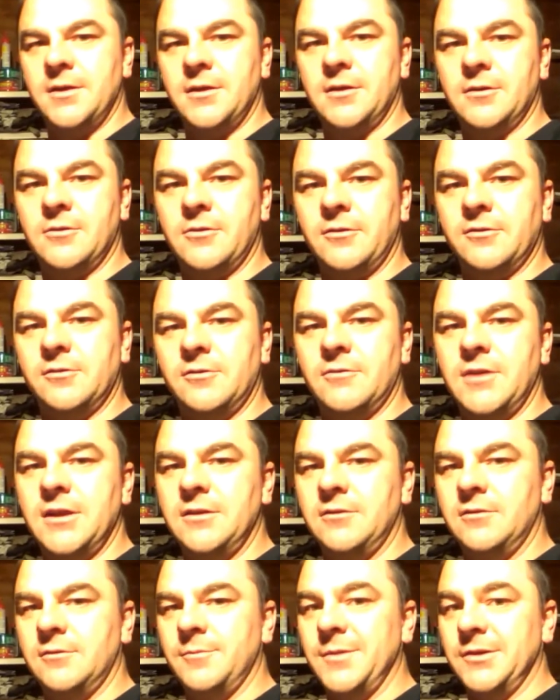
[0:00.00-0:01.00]
across the
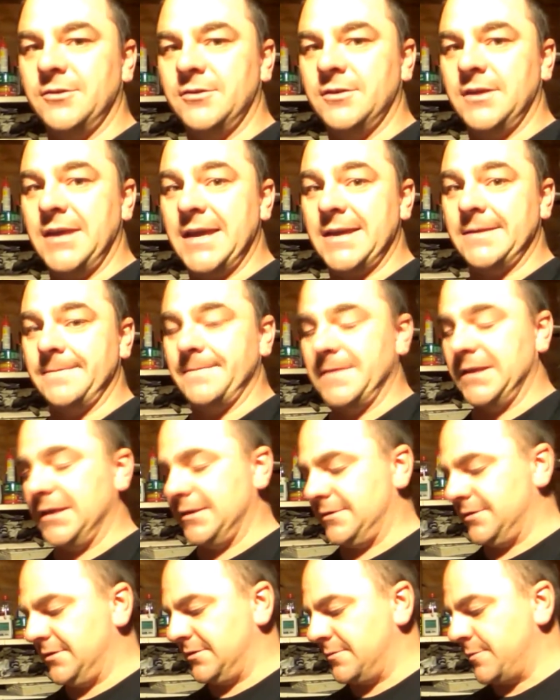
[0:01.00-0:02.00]
range as much as you can, I
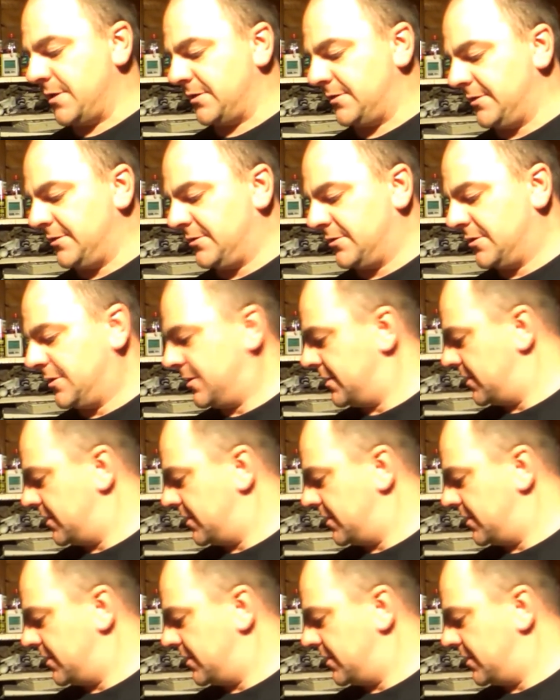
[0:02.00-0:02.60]
guess is the message.